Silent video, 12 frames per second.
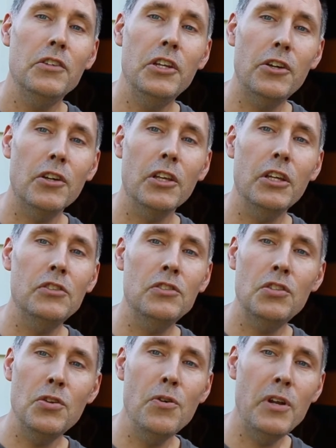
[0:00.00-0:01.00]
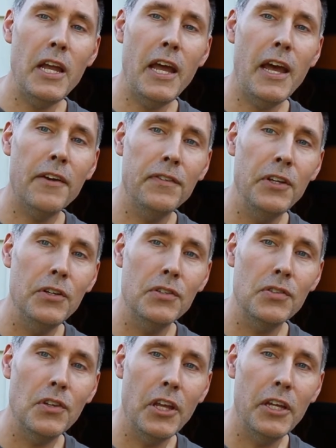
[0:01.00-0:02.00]
nearly 2.5
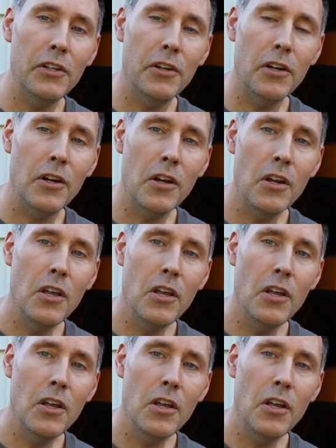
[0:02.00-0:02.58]
years later,